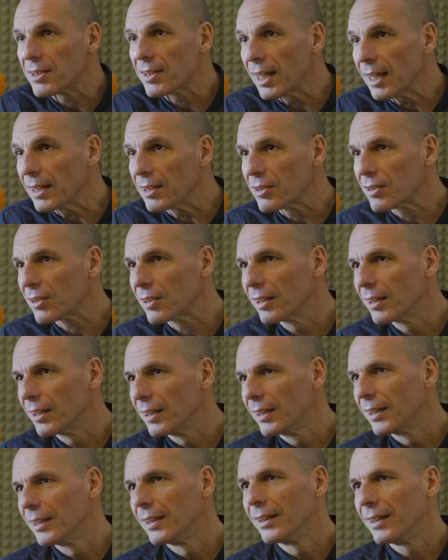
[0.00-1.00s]
States.
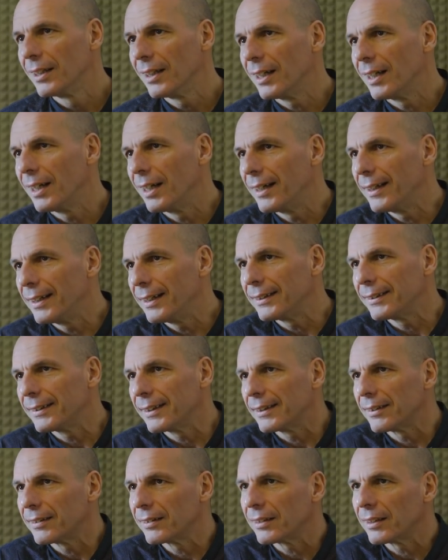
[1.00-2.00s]
And
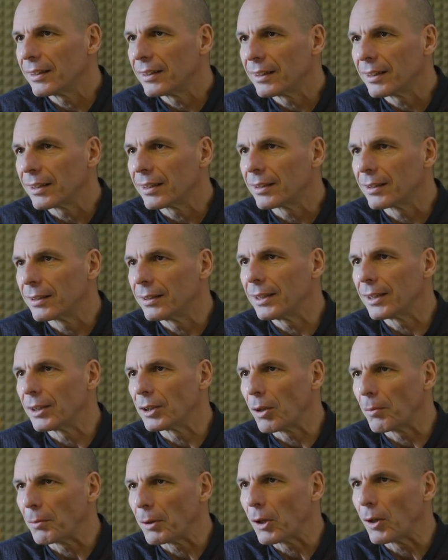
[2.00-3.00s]
then the
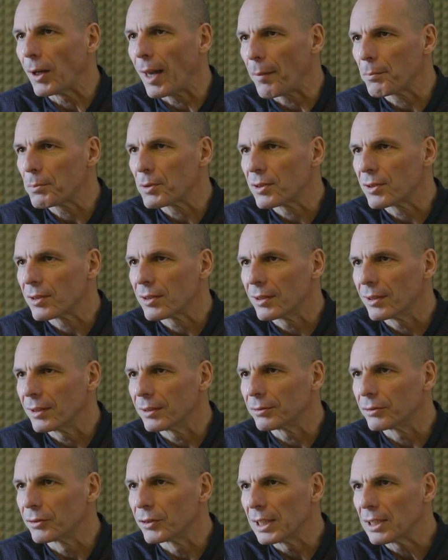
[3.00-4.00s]
economic collapse
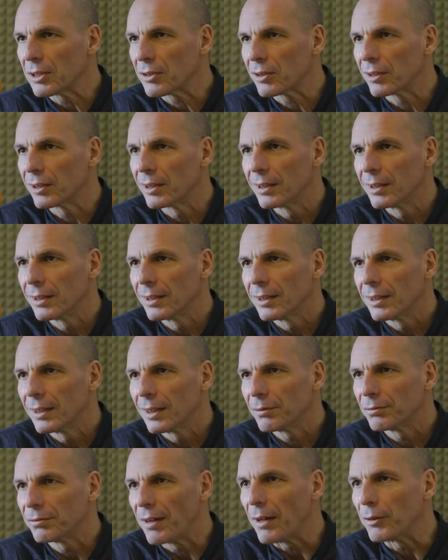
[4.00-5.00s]
of Greece
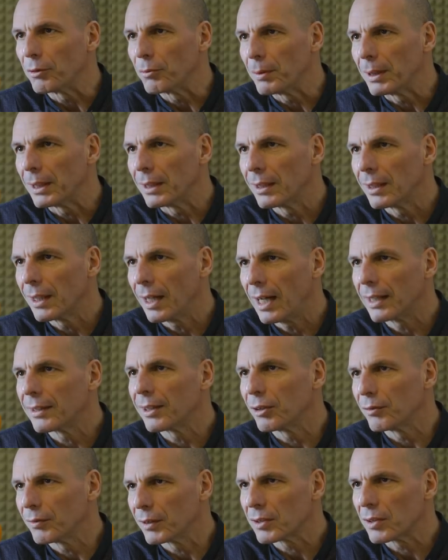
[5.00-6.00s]
found me at
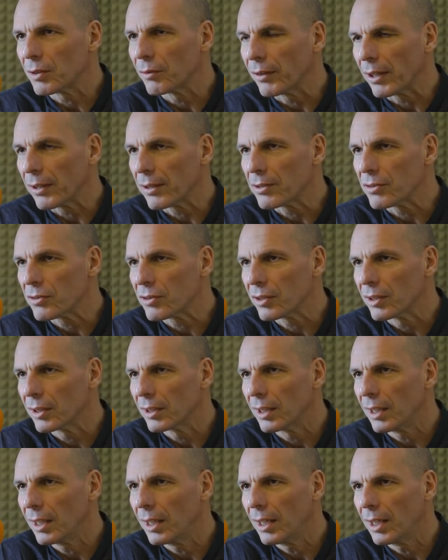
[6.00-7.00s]
the University of Athens,
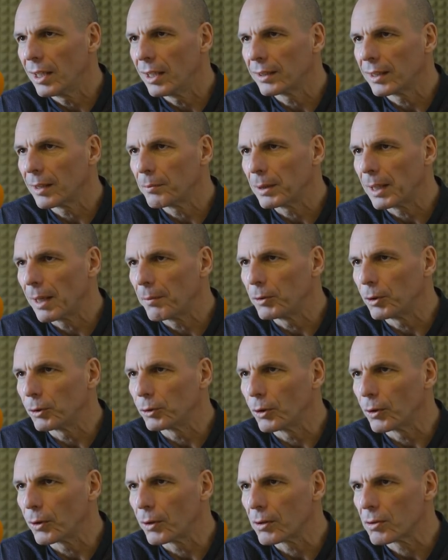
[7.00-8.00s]
and I became
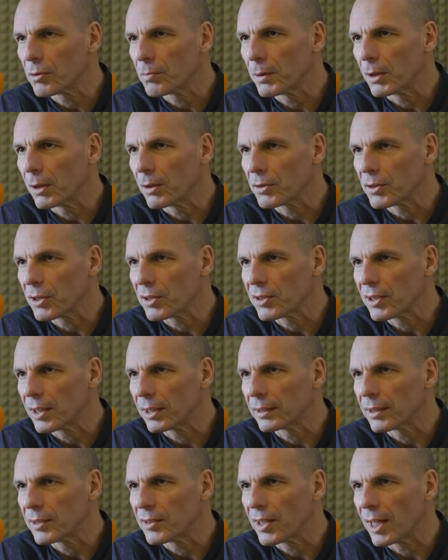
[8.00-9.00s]
notorious because I
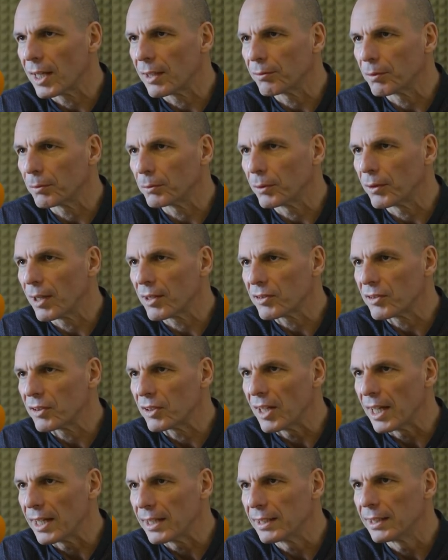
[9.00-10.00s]
started saying from
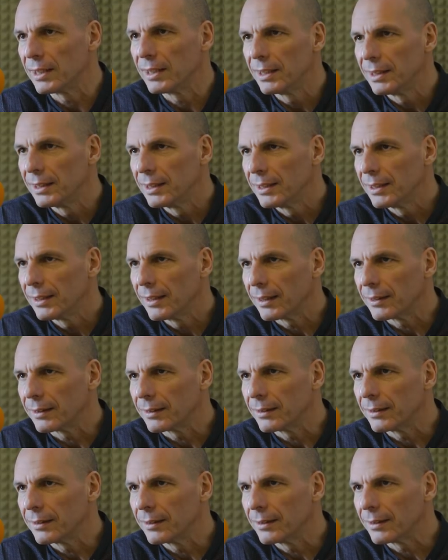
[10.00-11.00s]
2009 that
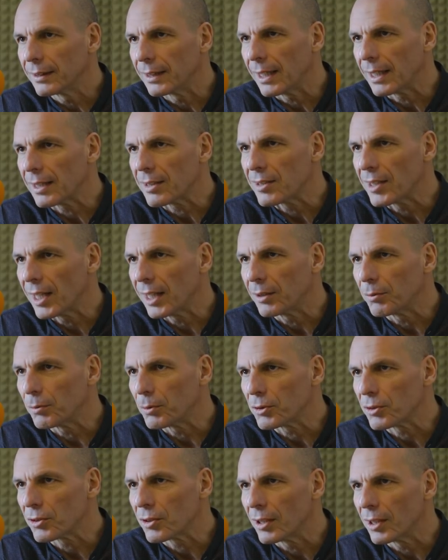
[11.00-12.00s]
the Greek state
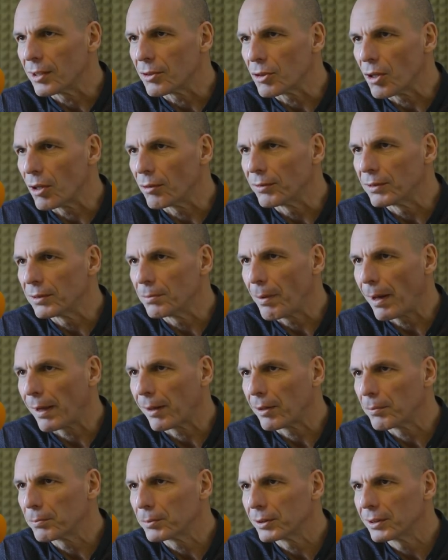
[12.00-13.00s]
was insolvent,
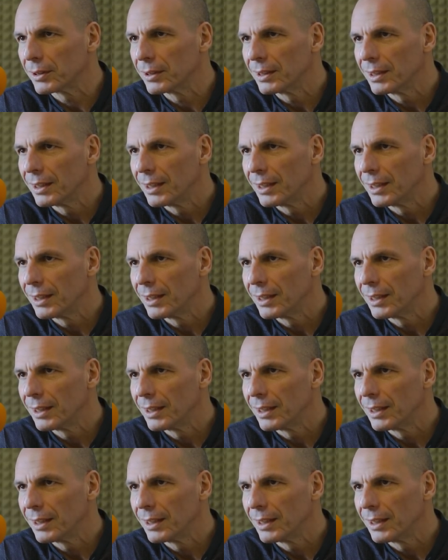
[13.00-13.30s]
bankrupt,